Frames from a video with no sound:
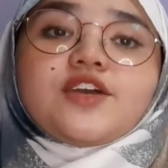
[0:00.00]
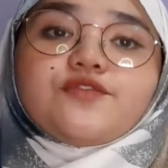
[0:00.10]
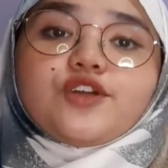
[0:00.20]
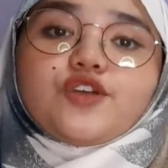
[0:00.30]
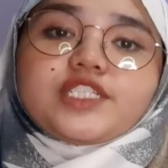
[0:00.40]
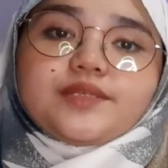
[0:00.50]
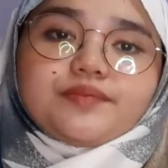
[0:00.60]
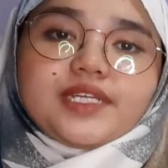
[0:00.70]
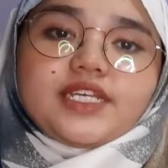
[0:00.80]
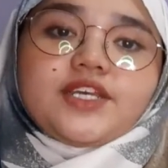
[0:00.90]
For question
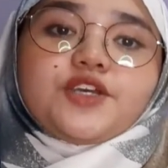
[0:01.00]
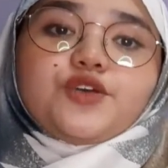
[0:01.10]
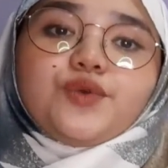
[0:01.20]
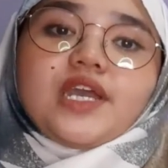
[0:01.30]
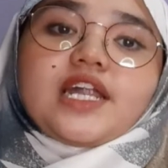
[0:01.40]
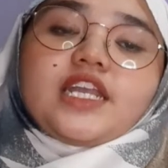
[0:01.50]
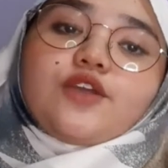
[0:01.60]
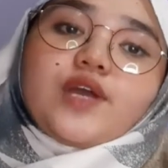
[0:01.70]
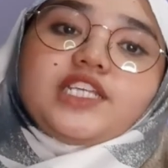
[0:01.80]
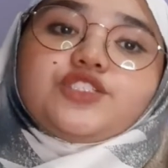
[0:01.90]
B, we are
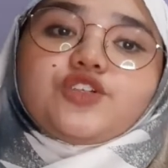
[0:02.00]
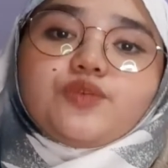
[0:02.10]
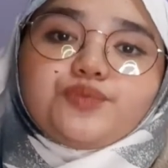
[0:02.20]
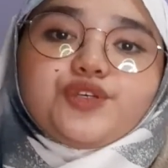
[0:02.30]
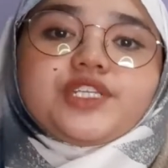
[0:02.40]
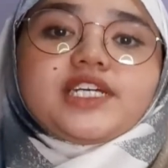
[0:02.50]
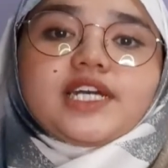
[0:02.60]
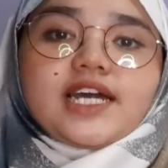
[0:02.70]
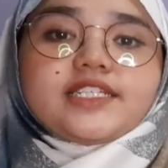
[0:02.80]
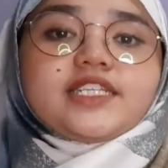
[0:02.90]
required to compute the
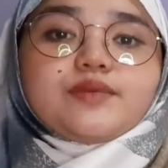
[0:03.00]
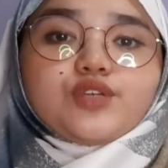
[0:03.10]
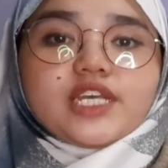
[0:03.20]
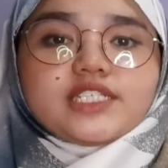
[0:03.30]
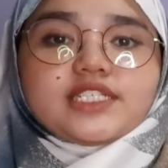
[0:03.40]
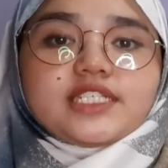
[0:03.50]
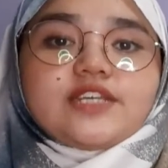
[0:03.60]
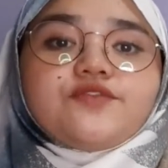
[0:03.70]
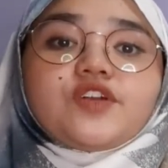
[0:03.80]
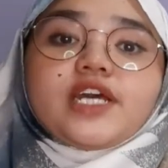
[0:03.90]
current WACC
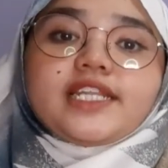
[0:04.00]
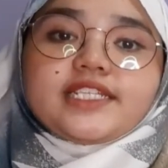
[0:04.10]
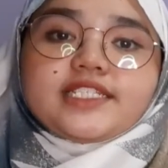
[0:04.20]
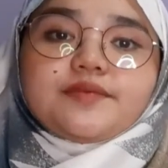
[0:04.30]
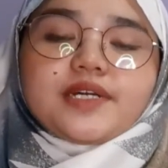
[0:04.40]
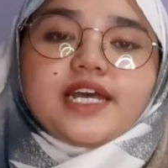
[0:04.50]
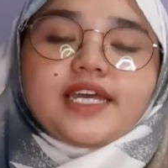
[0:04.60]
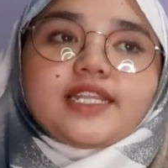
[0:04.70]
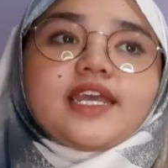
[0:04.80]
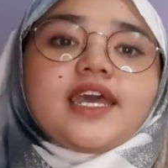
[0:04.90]
for ATC
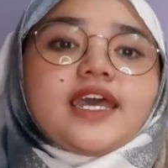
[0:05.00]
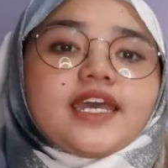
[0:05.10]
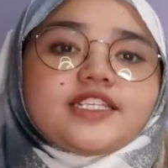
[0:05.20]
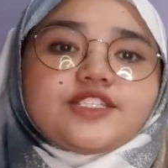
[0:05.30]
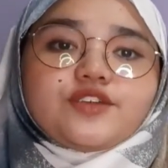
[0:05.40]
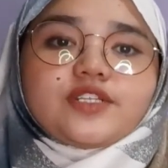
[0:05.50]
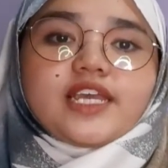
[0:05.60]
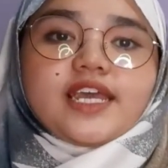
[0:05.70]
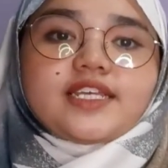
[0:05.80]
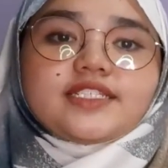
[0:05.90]
Berhad, as known
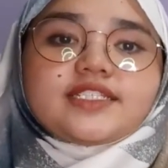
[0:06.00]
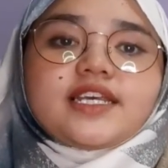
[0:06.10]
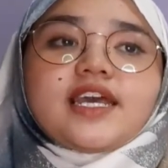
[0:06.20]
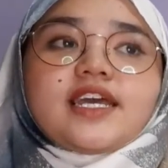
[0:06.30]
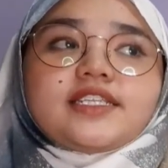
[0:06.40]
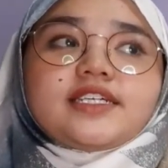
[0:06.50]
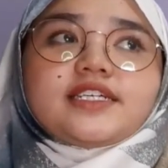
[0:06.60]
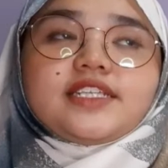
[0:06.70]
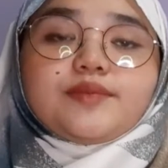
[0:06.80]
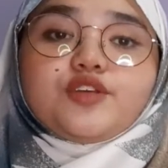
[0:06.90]
as
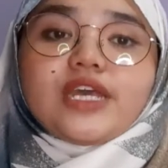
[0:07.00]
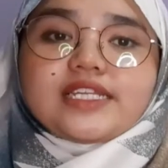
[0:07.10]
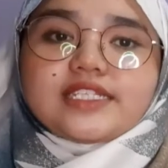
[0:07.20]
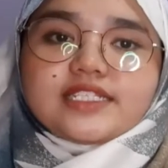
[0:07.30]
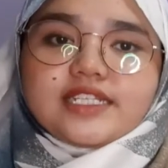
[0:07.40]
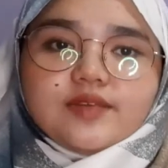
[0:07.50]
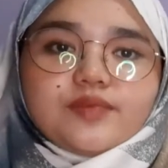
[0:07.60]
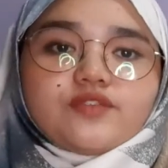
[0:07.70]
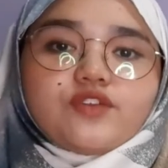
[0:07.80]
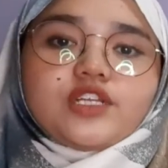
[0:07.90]
the WACC
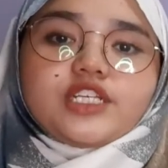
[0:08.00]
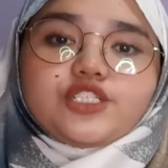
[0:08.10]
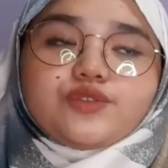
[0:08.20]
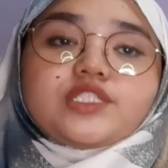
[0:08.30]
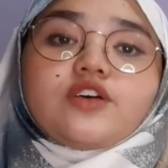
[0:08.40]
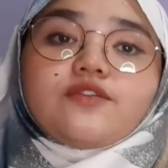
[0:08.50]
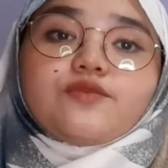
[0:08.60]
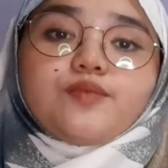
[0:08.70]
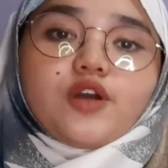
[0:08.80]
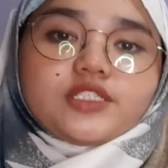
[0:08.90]
before the issuance of
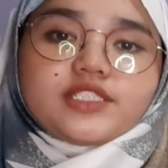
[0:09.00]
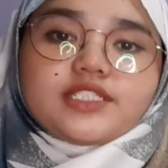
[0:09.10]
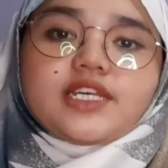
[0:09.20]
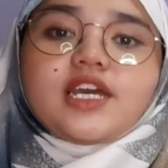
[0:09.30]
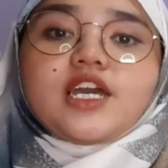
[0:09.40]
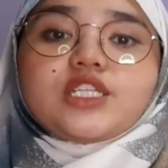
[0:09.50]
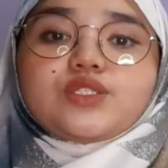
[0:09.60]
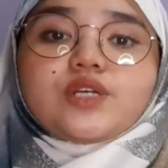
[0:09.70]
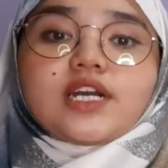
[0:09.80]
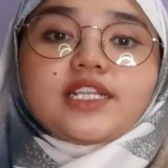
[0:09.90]
bonds. To
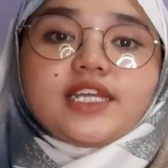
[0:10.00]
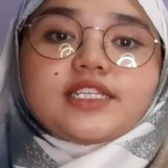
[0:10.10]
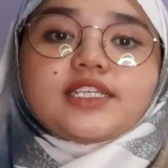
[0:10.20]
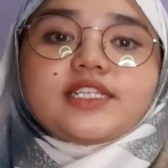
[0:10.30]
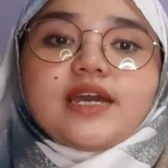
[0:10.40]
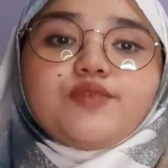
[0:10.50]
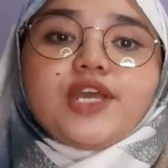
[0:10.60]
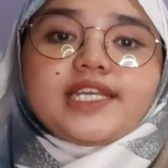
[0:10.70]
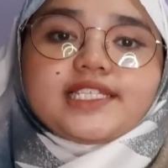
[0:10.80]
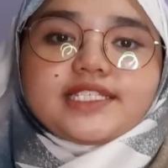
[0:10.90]
calculate the
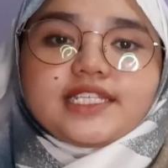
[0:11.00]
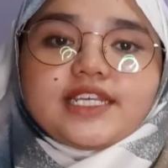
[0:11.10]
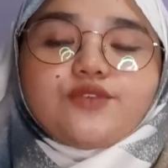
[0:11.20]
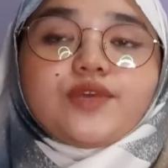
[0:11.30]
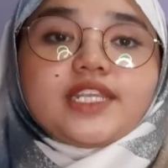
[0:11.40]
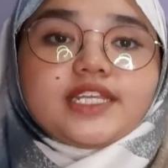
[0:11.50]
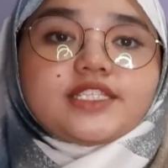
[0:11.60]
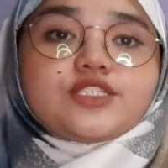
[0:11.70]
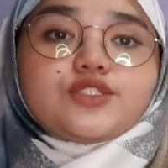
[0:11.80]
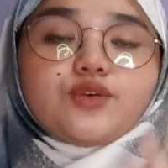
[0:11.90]
WACC, we need
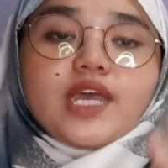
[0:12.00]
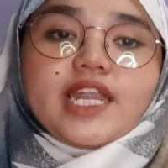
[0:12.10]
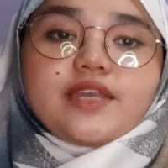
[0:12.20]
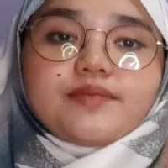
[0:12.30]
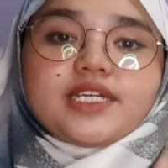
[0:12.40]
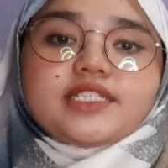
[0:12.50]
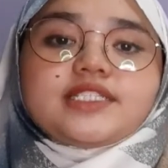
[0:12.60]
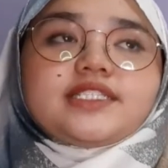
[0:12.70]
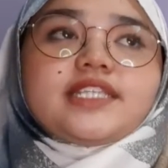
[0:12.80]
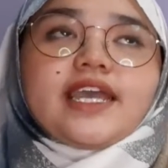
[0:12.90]
two
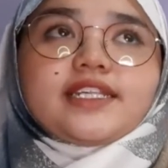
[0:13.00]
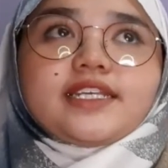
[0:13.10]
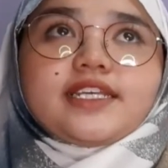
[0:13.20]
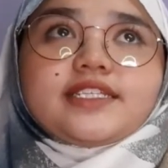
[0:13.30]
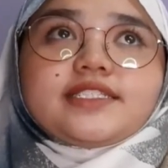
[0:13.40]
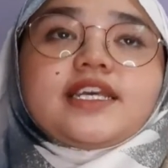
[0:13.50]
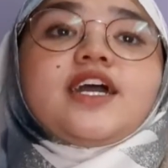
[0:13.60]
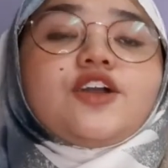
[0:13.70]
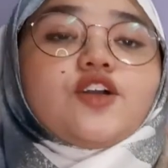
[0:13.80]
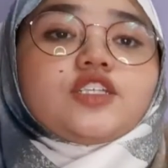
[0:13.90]
elements, that is
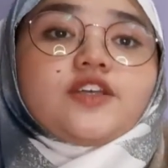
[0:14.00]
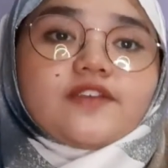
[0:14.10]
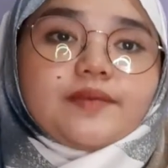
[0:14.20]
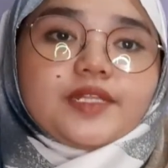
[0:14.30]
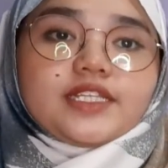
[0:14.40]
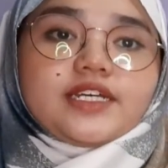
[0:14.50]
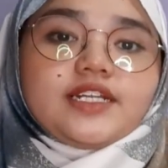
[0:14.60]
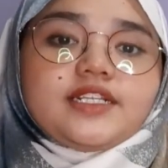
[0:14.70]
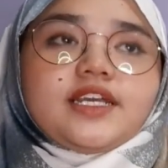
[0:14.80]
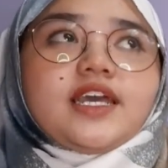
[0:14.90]
cost of
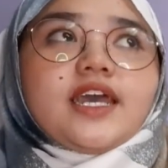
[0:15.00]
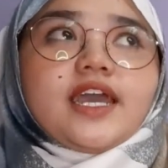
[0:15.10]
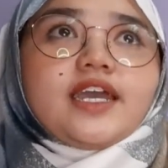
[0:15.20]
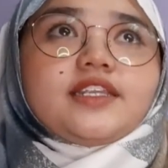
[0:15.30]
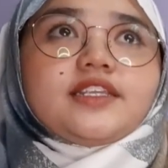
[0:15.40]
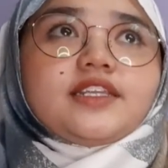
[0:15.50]
capital and